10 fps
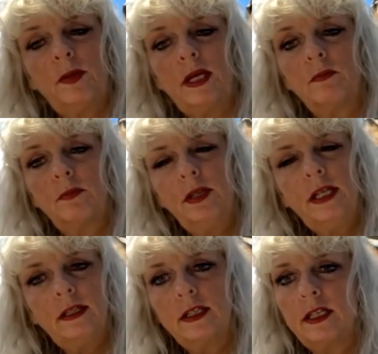be
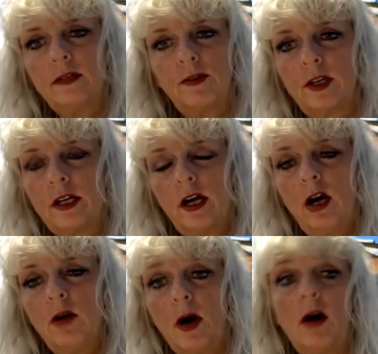completely different in a
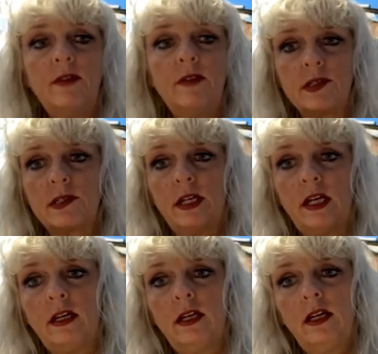home, obviously.